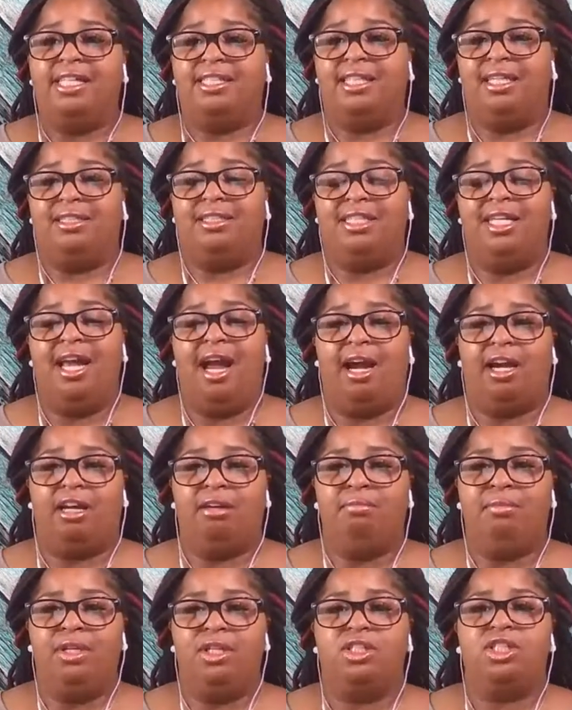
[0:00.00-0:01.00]
to see our
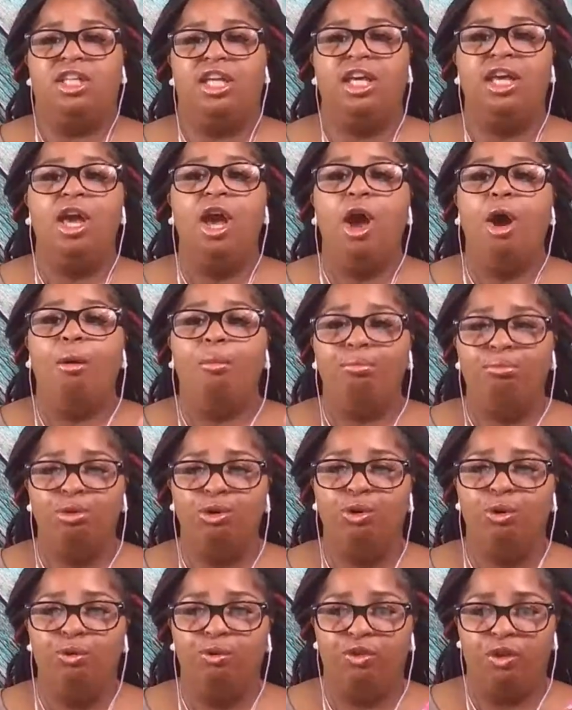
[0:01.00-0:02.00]
community
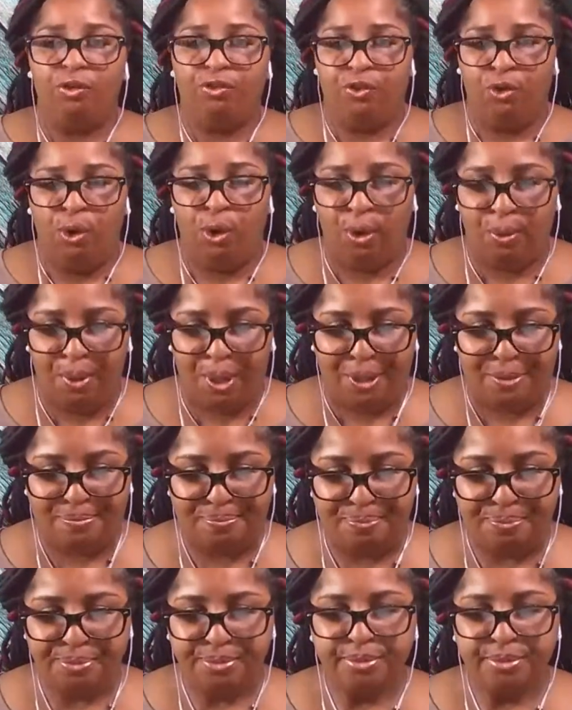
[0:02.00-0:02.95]
move forward.